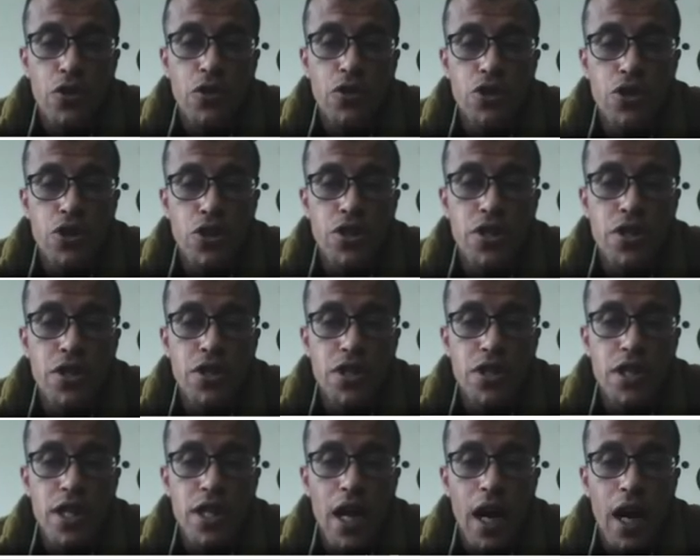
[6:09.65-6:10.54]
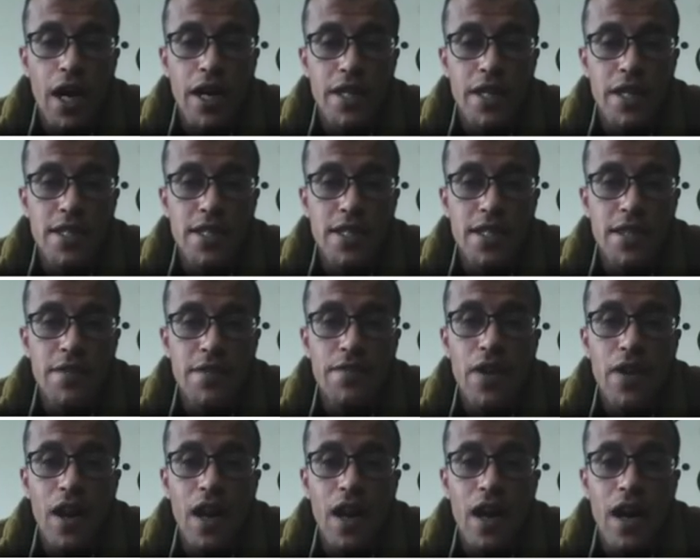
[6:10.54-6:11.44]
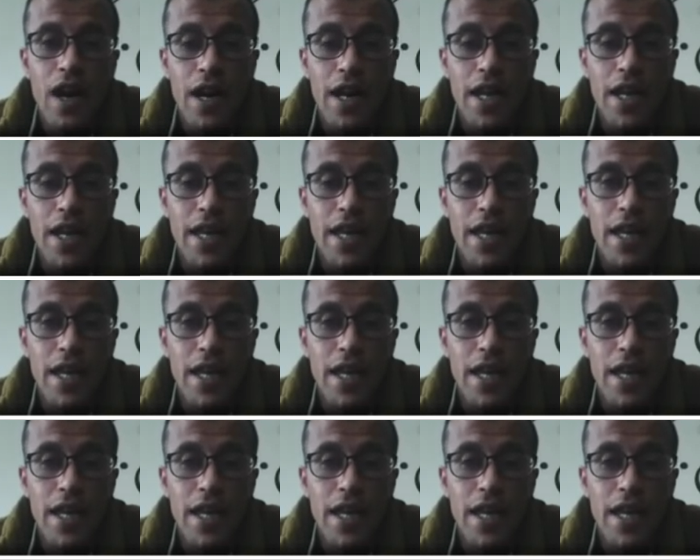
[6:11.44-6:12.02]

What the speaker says: You should identify,